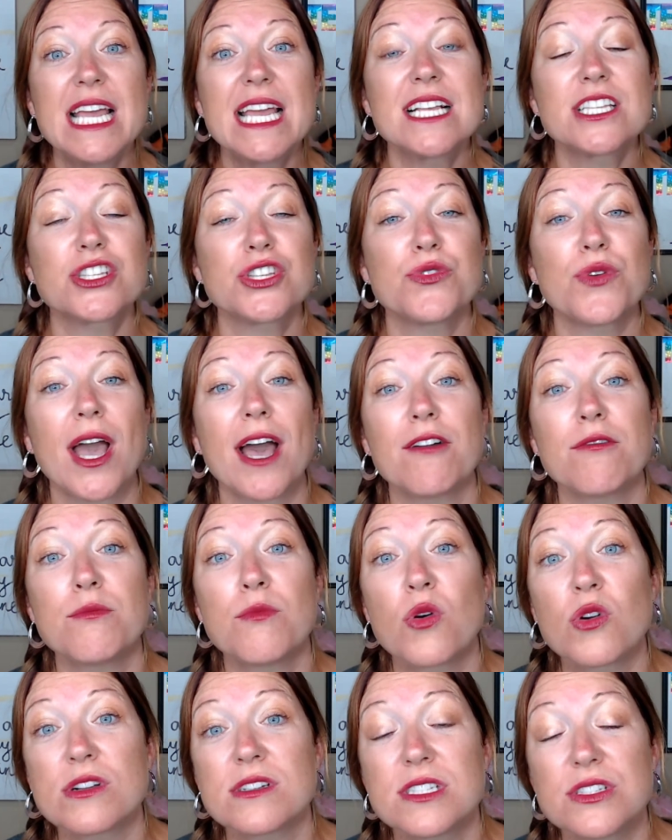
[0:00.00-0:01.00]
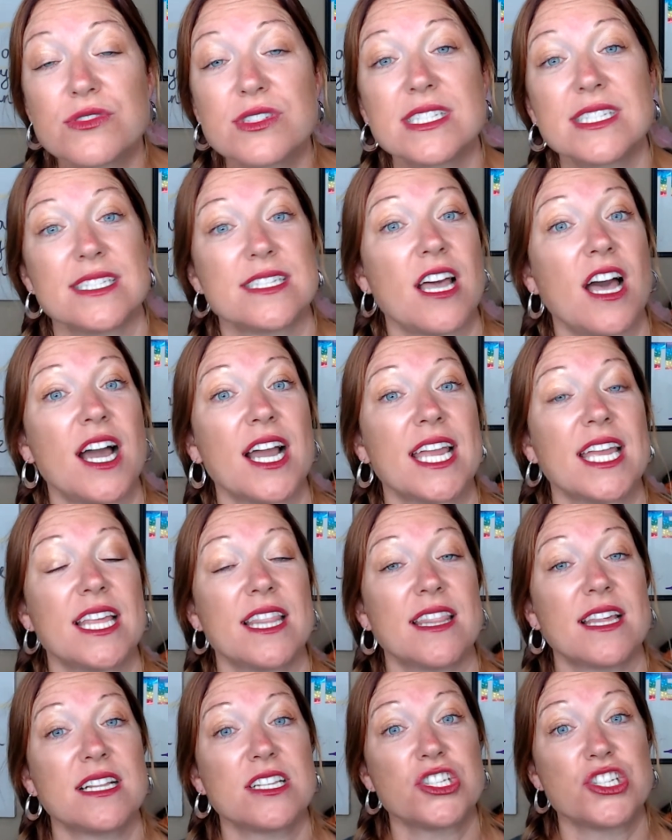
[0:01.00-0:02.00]
So you have more students talking
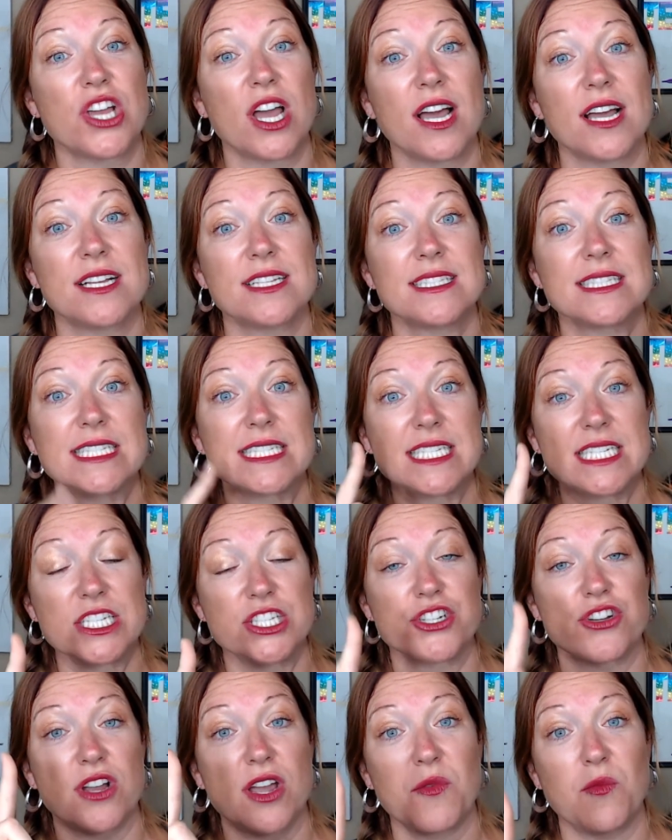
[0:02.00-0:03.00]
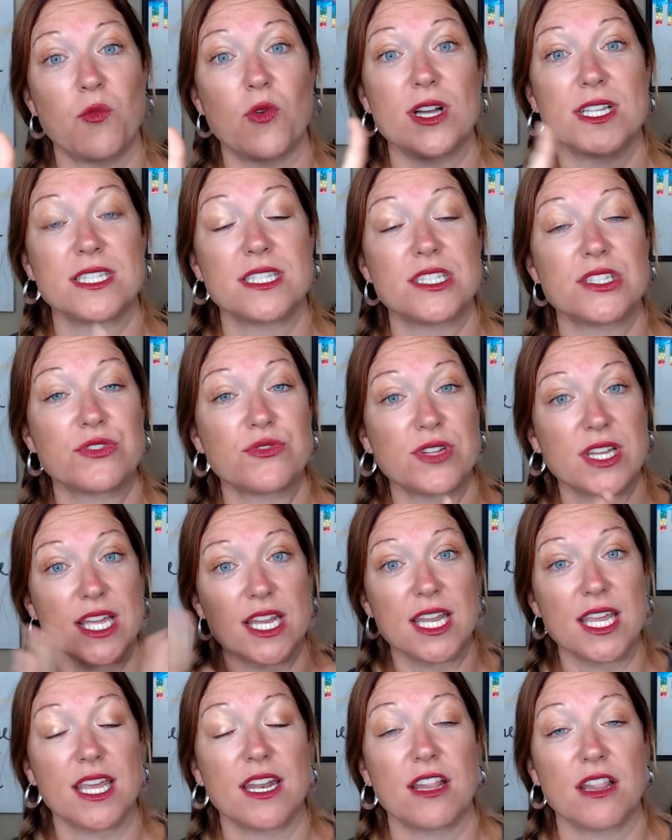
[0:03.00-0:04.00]
than just the teacher and one
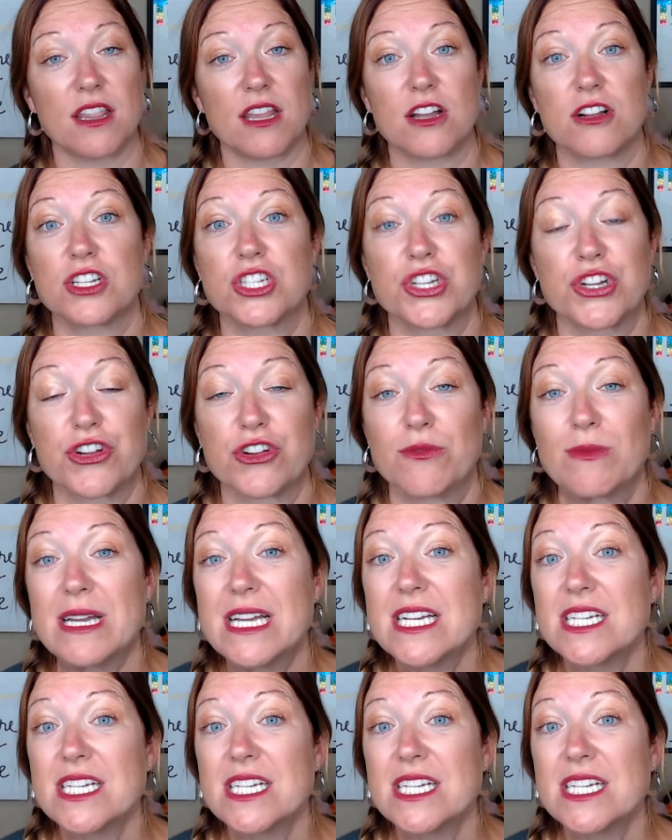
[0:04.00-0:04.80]
student in a large group.